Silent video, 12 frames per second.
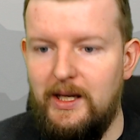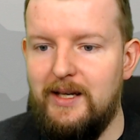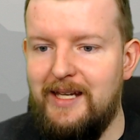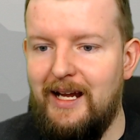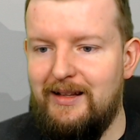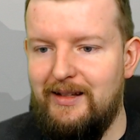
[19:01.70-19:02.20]
Yeah,
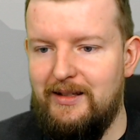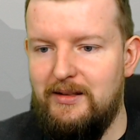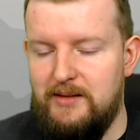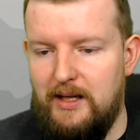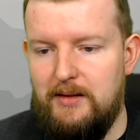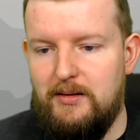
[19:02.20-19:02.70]
exactly.
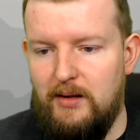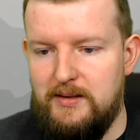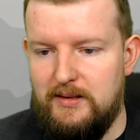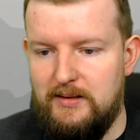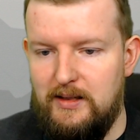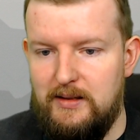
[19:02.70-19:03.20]
Death
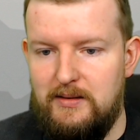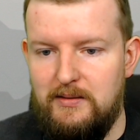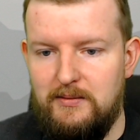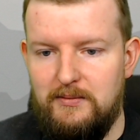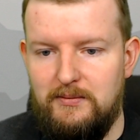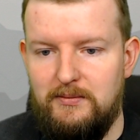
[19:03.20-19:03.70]
claws exist.